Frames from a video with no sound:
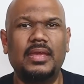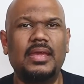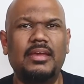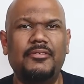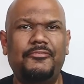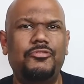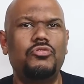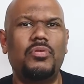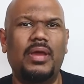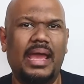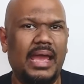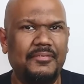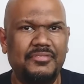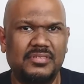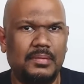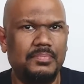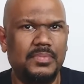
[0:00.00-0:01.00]
If you
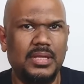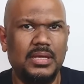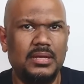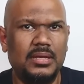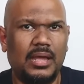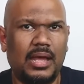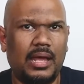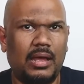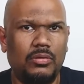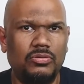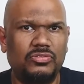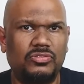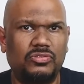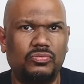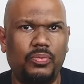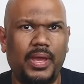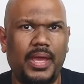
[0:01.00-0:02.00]
have something in the
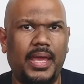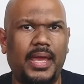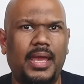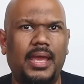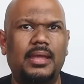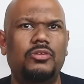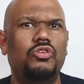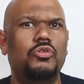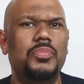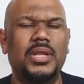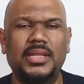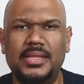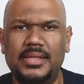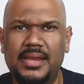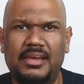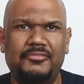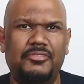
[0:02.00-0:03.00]
house where
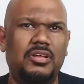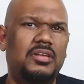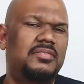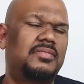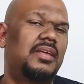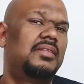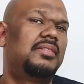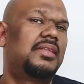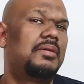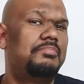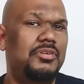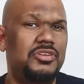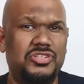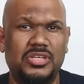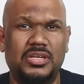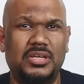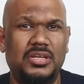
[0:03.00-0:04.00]
humidity levels and
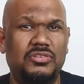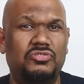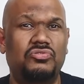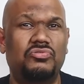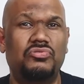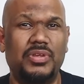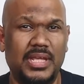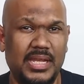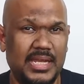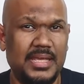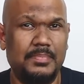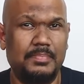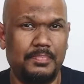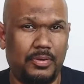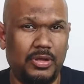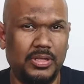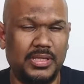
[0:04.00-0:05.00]
temperature is really
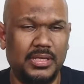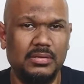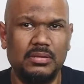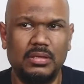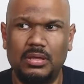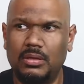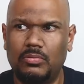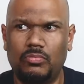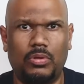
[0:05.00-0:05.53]
important,